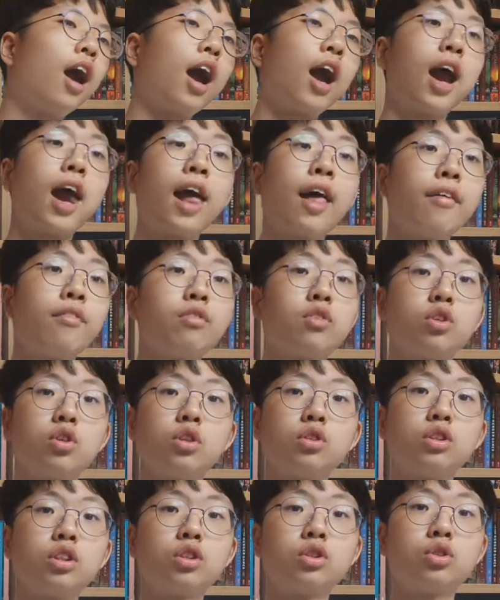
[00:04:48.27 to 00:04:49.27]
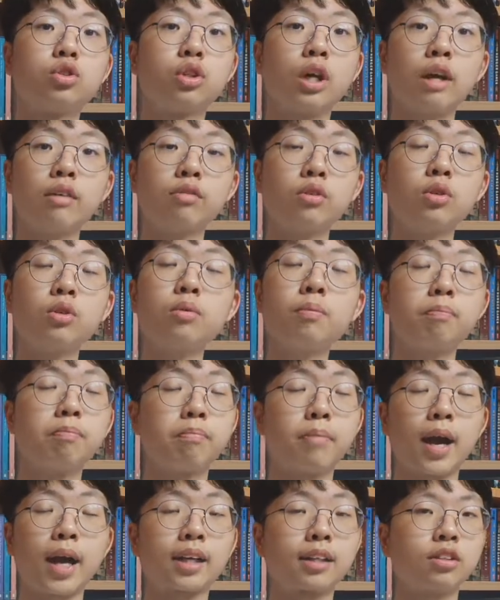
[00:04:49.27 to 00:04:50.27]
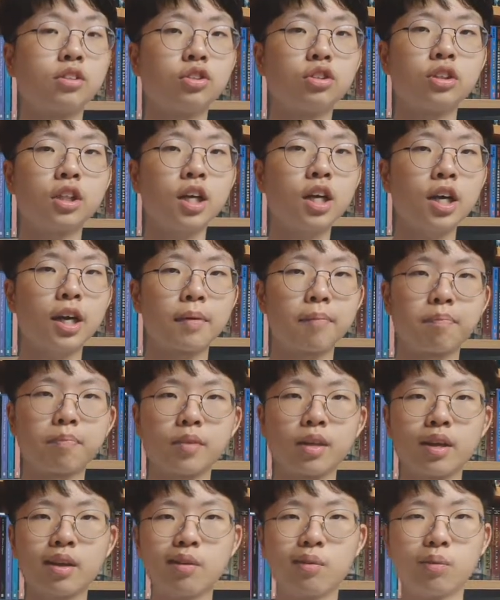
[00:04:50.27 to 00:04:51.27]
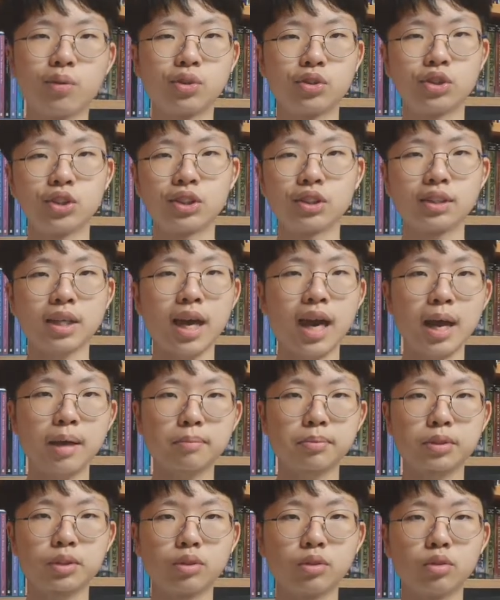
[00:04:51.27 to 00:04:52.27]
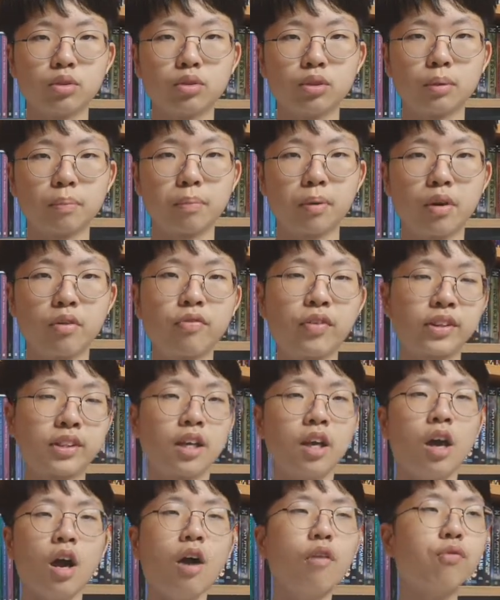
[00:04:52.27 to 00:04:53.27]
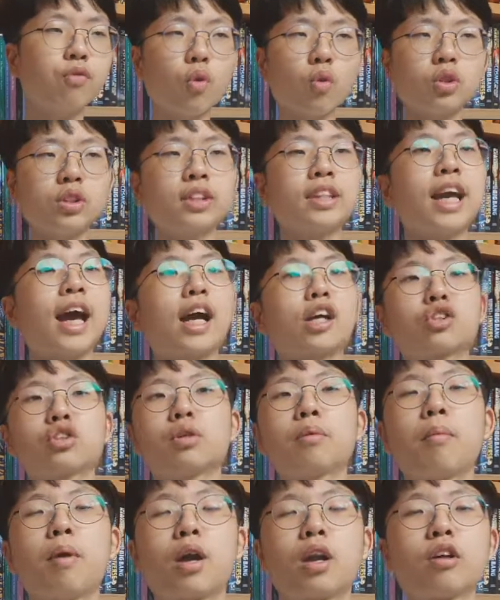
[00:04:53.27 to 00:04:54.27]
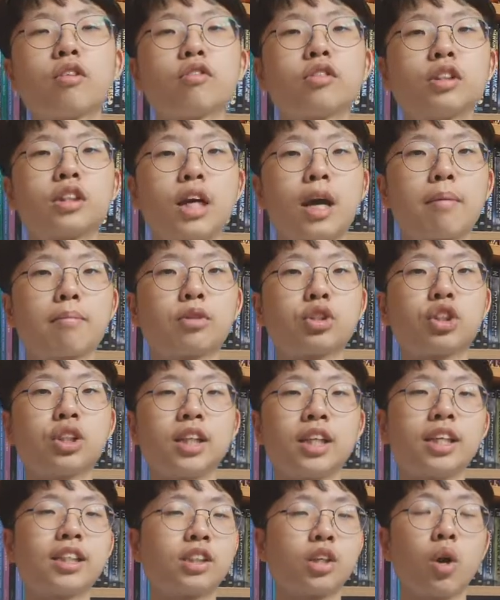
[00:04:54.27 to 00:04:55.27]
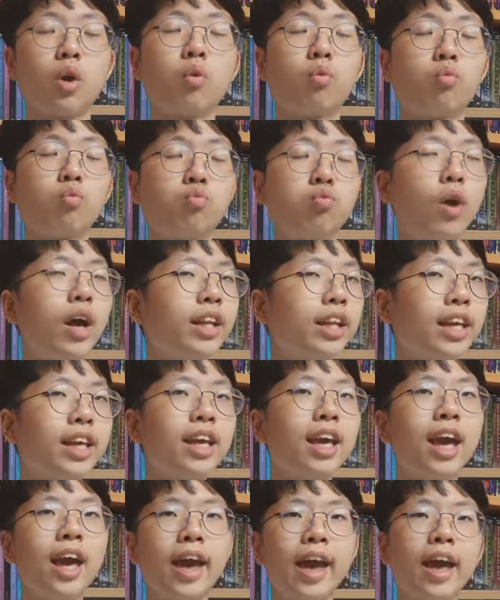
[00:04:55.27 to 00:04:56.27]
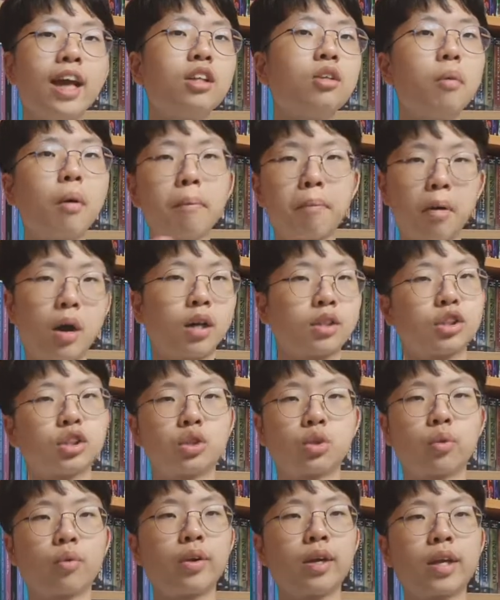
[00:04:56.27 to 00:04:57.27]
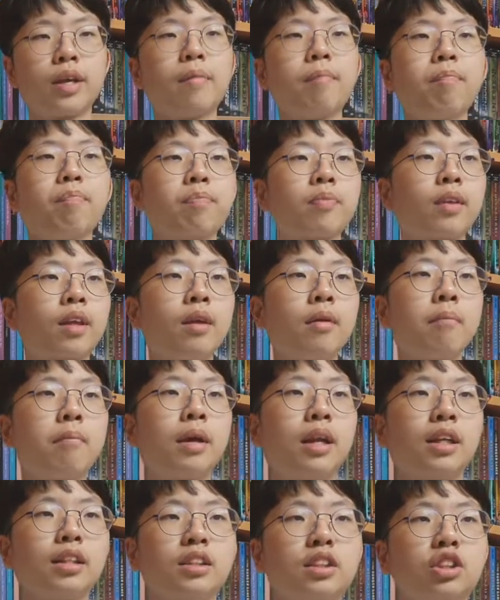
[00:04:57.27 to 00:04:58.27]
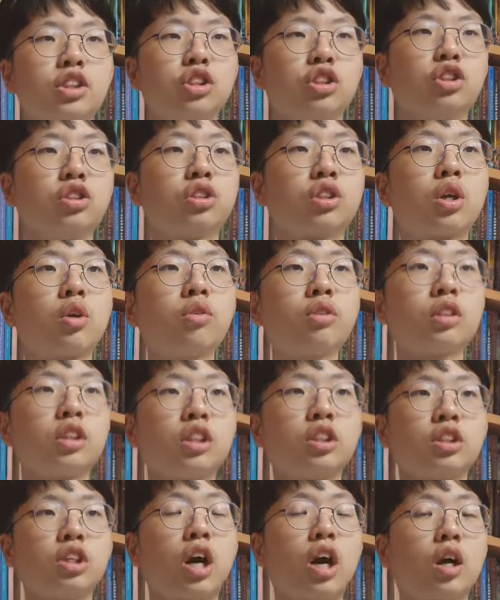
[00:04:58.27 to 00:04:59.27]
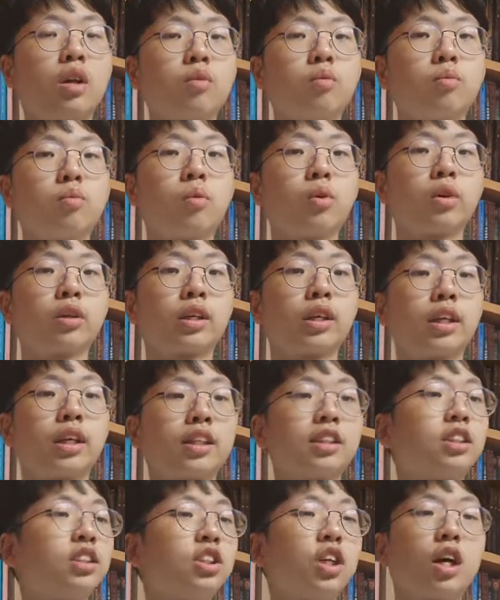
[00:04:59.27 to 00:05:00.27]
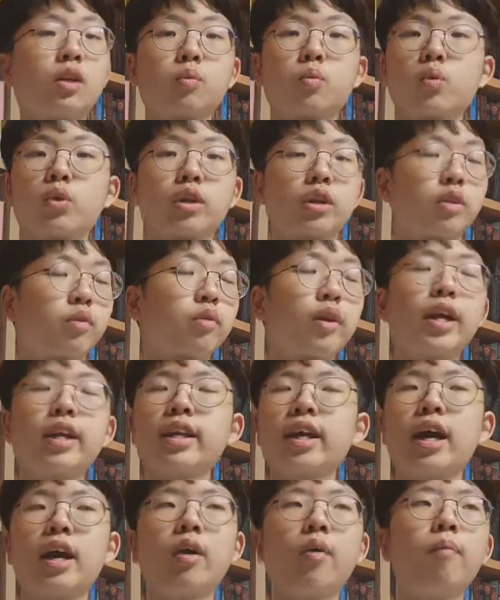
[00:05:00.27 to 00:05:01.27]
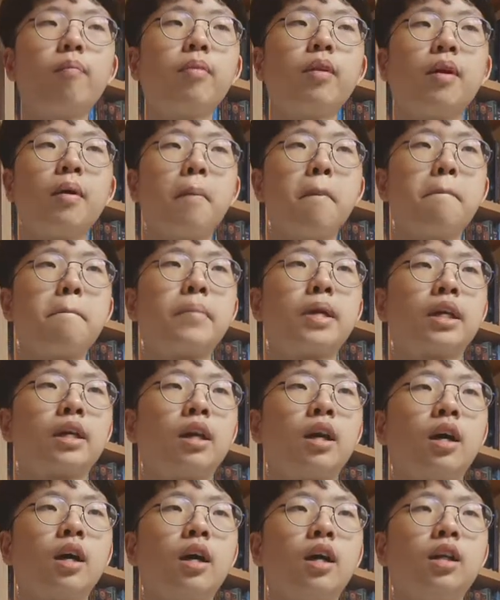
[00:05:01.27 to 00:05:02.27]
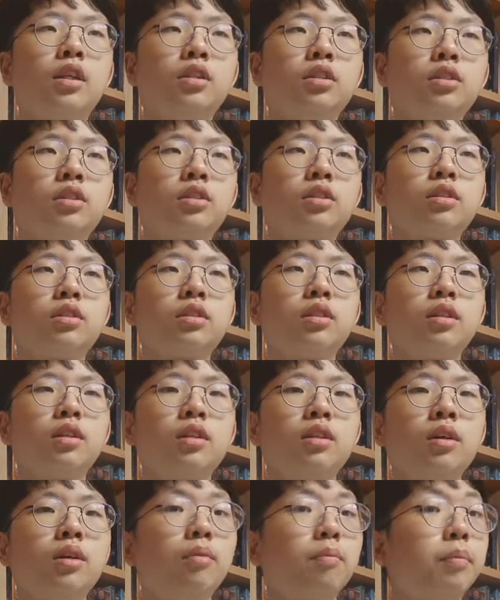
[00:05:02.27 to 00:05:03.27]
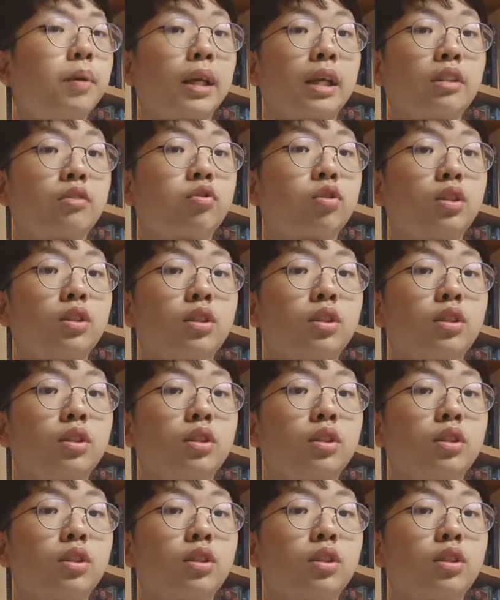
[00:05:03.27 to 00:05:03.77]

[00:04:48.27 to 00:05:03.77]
and use it to travel back into time, which is absolutely perfect. Of course, the actual model of the time machine is already in the repository, but it's currently non-working. It's not working right now because because for